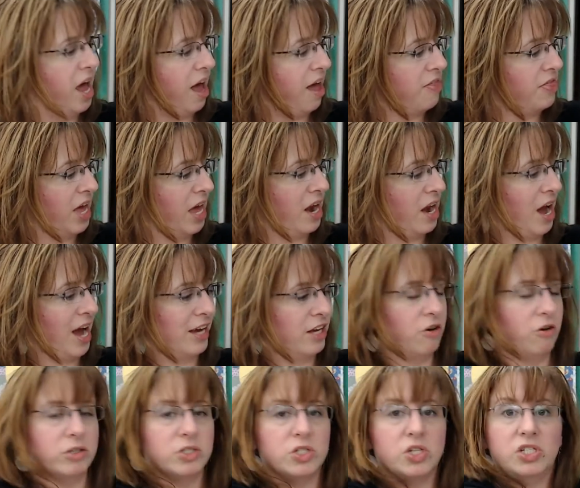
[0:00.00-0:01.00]
And then I can
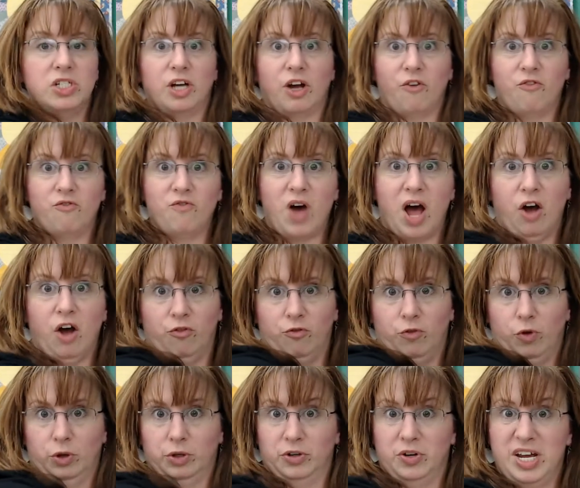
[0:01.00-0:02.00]
also stick a file
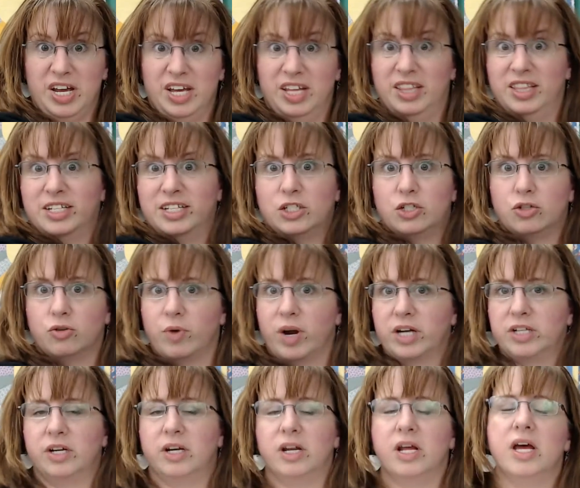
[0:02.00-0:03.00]
folder in this
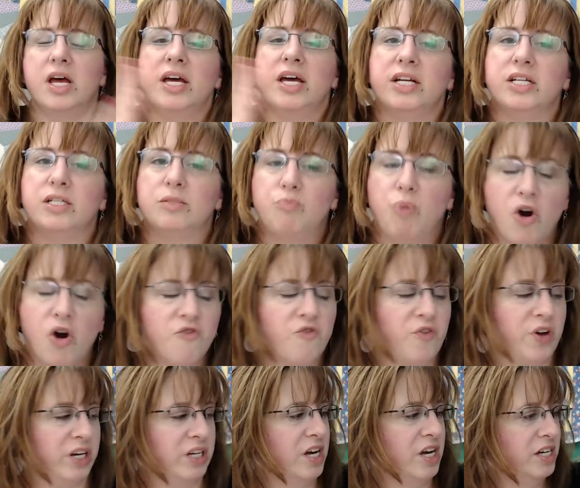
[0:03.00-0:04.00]
direction. It is
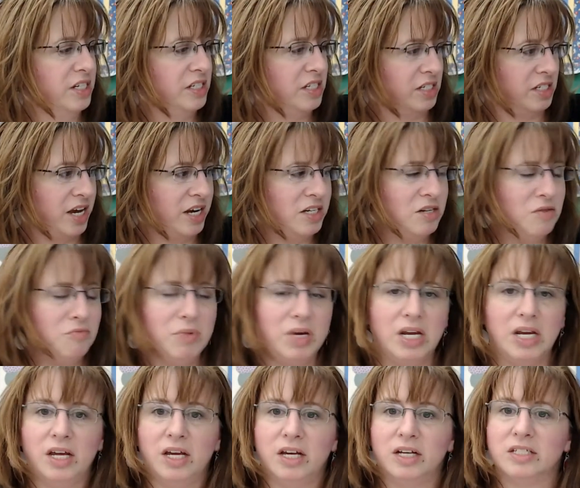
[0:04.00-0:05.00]
perfect to take to
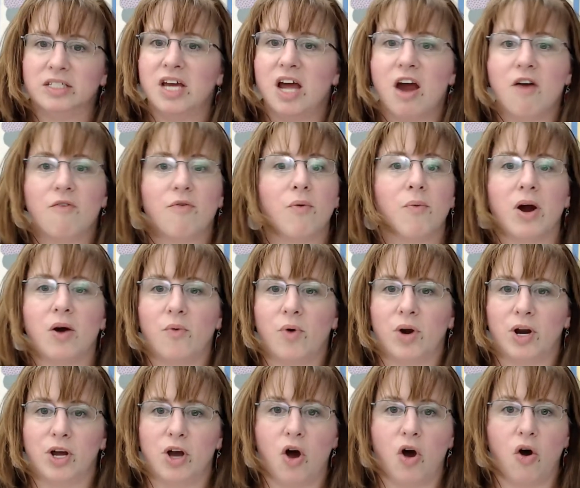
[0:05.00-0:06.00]
meetings, everywhere I
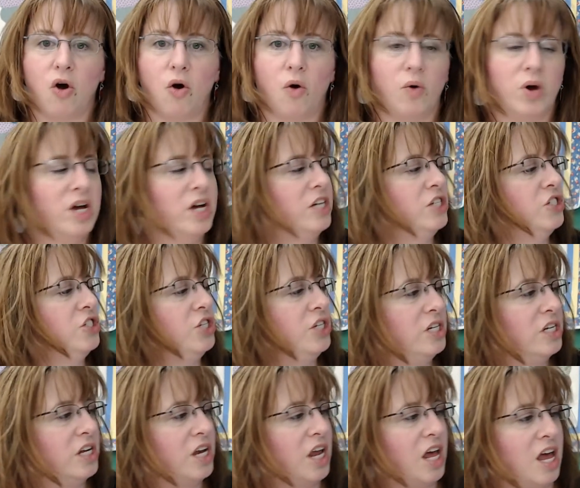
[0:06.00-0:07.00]
want to go. She
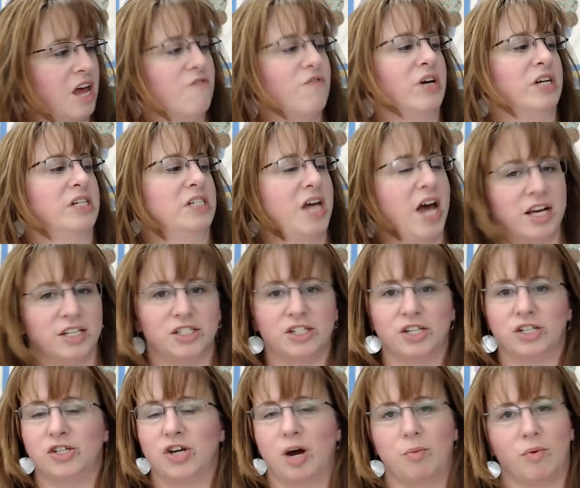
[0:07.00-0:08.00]
did a
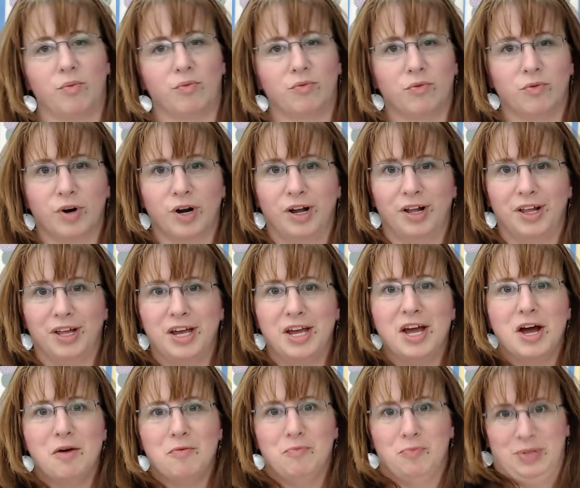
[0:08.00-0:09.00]
fantastic job. I'm really
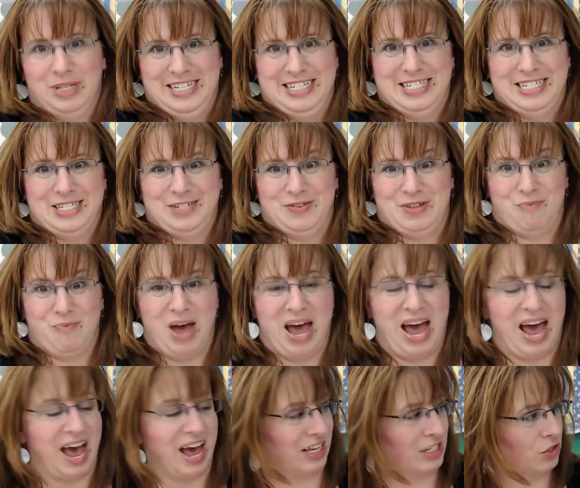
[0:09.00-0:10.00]
pleased with the
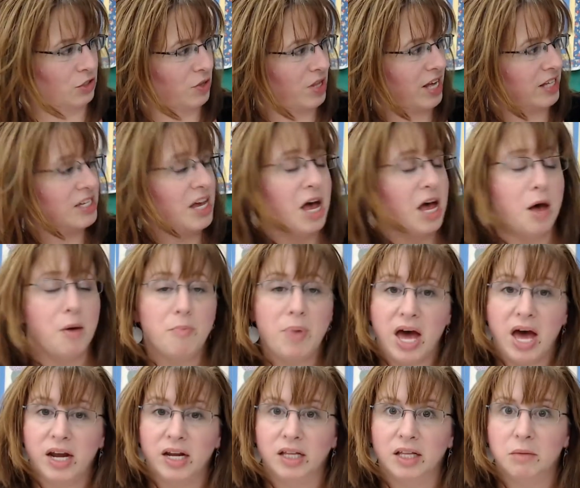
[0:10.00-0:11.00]
bag. So that's
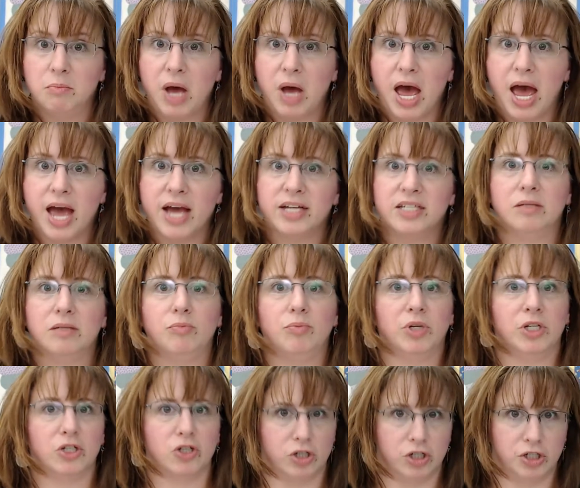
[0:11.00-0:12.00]
Paddlin Bags.
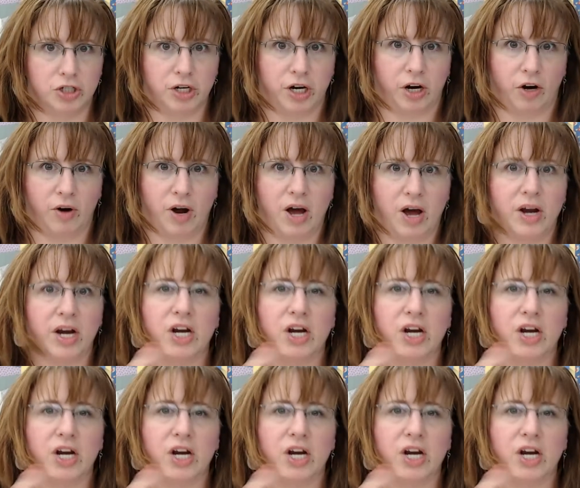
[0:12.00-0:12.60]
Be sure to check her out.